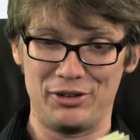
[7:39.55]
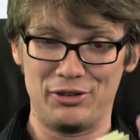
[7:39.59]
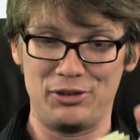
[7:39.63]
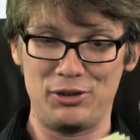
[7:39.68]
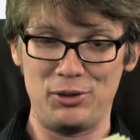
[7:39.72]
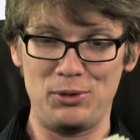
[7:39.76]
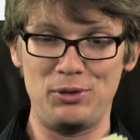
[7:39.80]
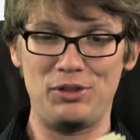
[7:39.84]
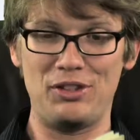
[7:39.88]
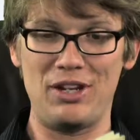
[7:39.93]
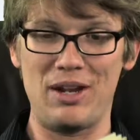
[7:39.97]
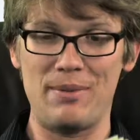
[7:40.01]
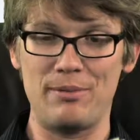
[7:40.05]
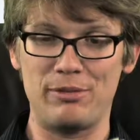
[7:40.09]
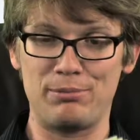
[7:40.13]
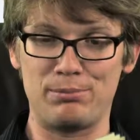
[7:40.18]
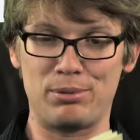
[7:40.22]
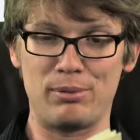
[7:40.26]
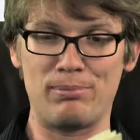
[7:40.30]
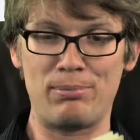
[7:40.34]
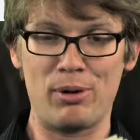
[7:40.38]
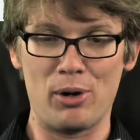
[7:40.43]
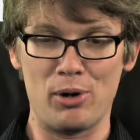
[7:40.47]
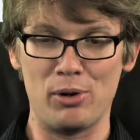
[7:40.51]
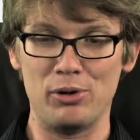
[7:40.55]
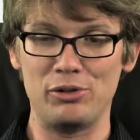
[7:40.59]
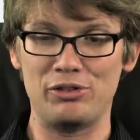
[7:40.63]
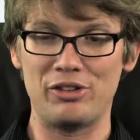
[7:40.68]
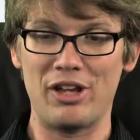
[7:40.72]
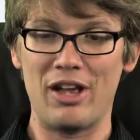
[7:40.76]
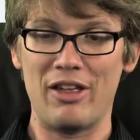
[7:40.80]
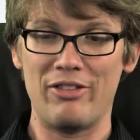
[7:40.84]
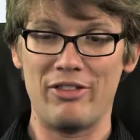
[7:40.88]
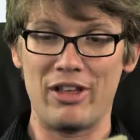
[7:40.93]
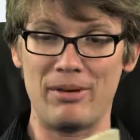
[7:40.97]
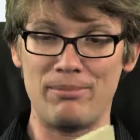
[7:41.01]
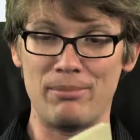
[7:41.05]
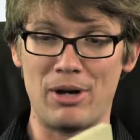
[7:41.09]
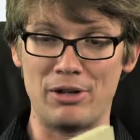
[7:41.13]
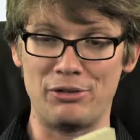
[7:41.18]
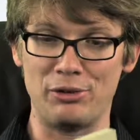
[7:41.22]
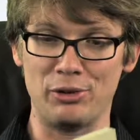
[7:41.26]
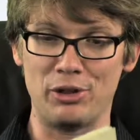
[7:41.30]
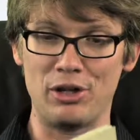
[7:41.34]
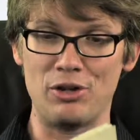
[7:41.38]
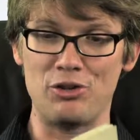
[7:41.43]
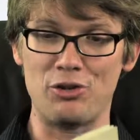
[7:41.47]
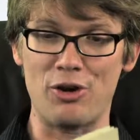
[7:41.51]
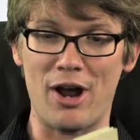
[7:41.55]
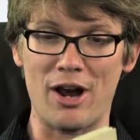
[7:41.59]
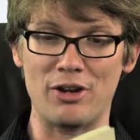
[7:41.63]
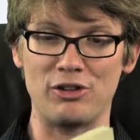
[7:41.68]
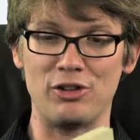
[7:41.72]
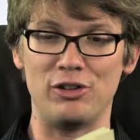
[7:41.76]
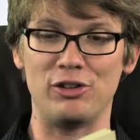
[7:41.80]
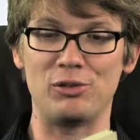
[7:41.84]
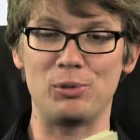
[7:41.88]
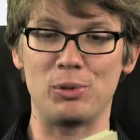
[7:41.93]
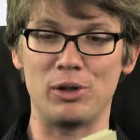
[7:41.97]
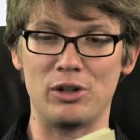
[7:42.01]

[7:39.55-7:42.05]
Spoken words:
2 teams proposed that muscle contractions